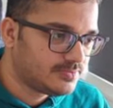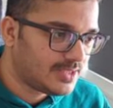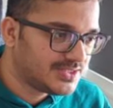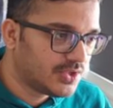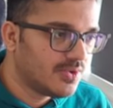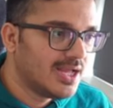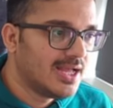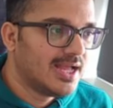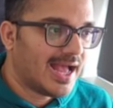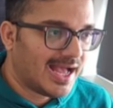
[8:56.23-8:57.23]
So
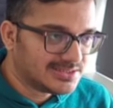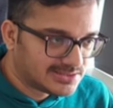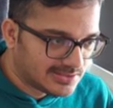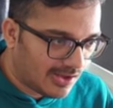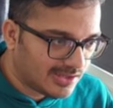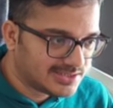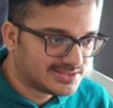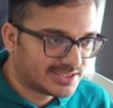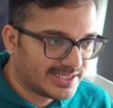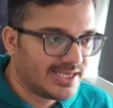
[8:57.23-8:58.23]
as long as
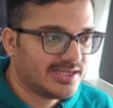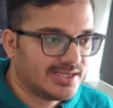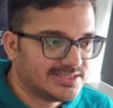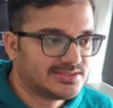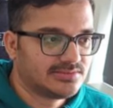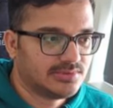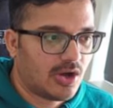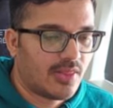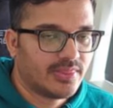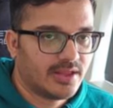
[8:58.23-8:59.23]
the king is
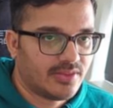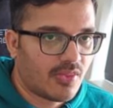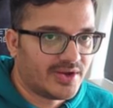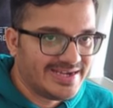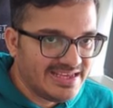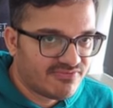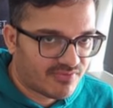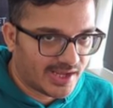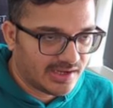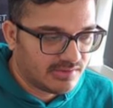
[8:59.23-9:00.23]
on the d
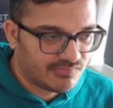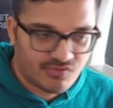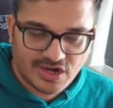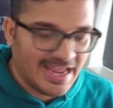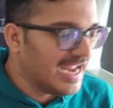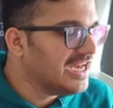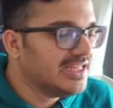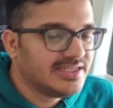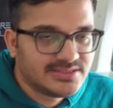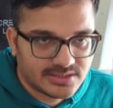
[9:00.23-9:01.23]
file for any
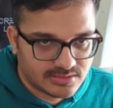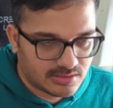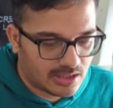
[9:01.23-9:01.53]
reason at